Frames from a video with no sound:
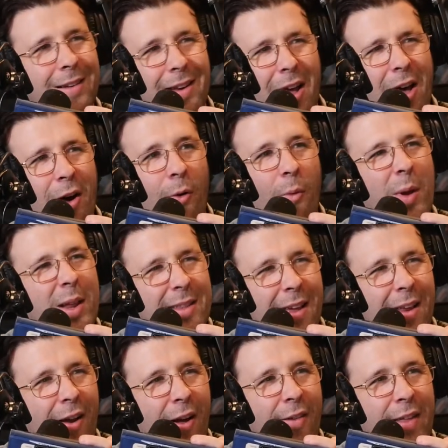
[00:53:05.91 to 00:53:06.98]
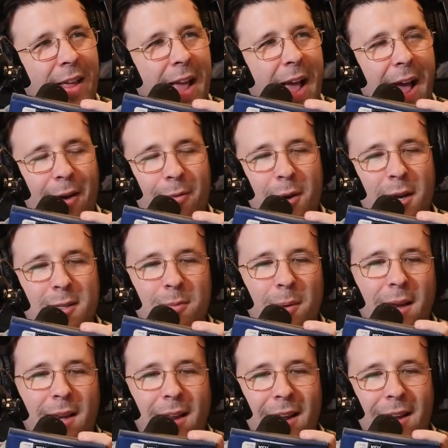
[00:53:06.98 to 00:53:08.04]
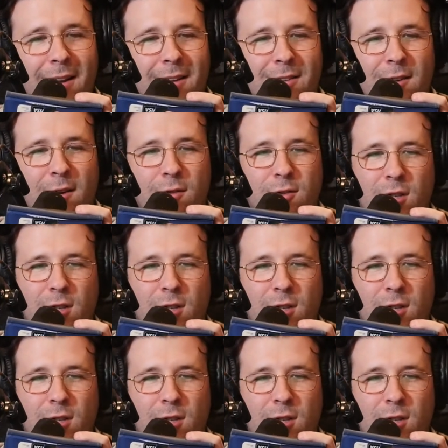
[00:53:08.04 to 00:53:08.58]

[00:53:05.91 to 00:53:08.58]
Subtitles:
No, we did all the ad reads we needed to.